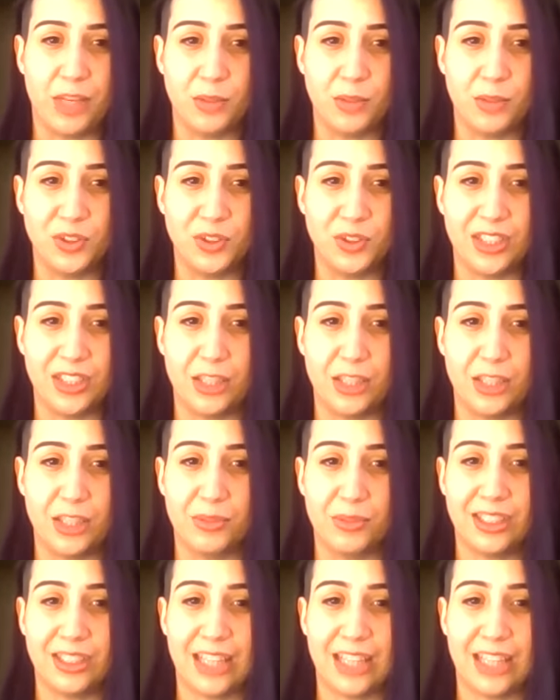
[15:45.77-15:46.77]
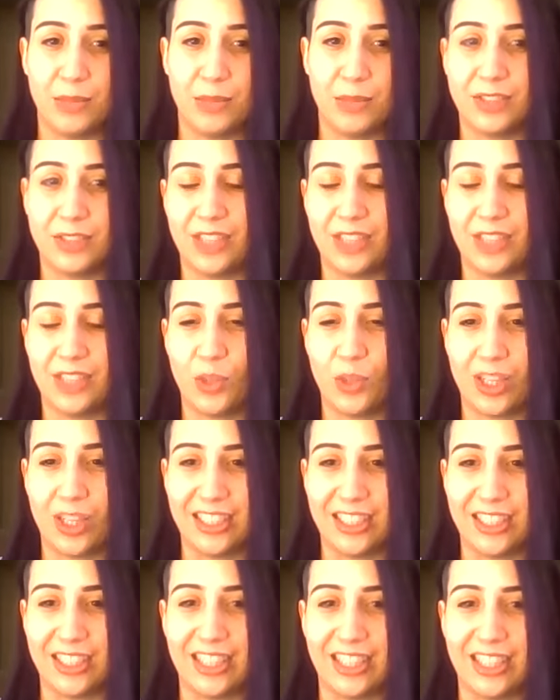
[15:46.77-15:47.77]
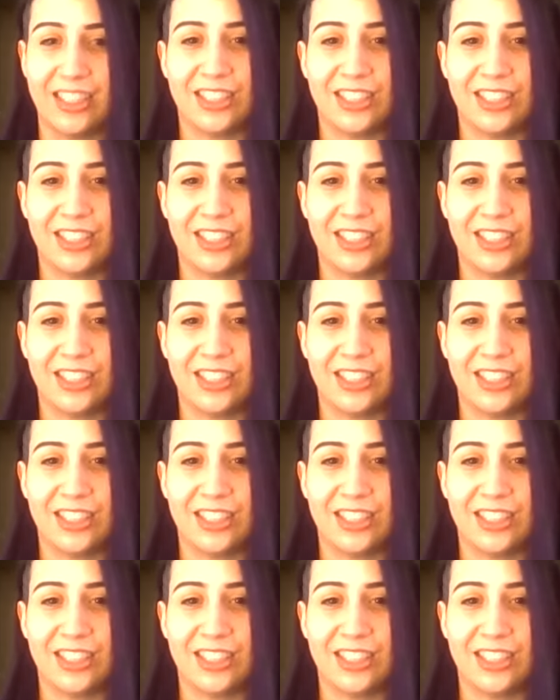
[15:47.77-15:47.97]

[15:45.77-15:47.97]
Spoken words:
Museum, Climates of Inequality,